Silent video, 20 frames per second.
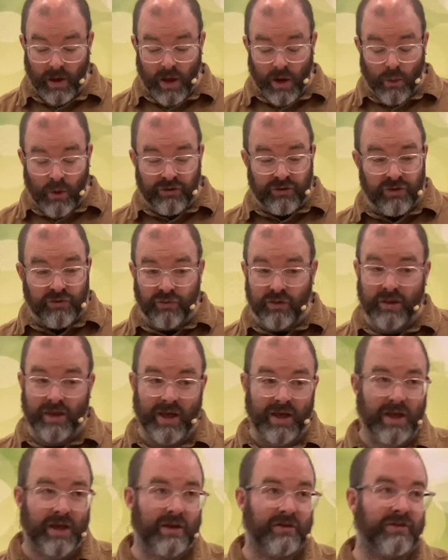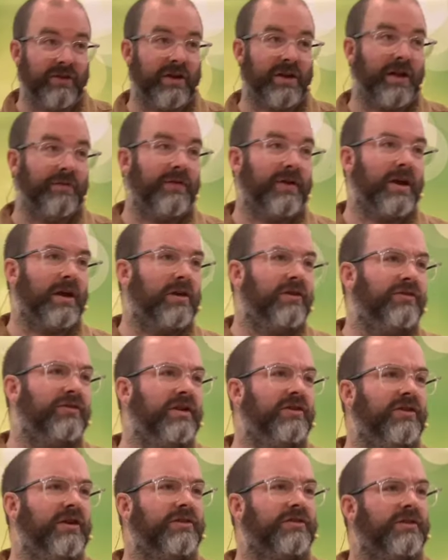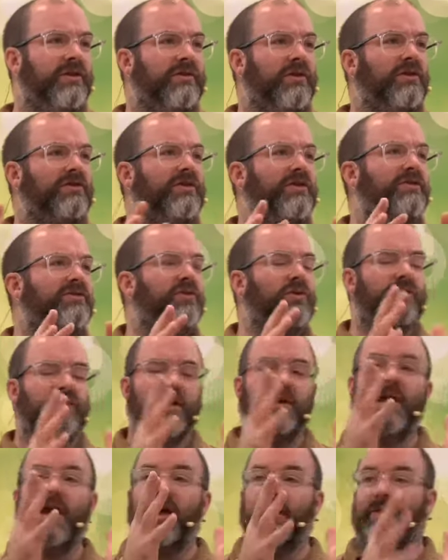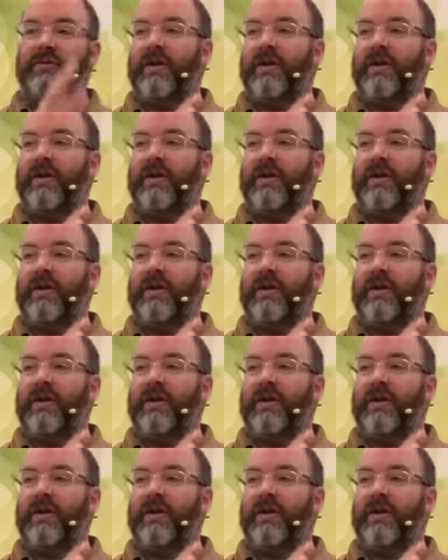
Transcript: which is really uh, significant because see, Jesus has not just chosen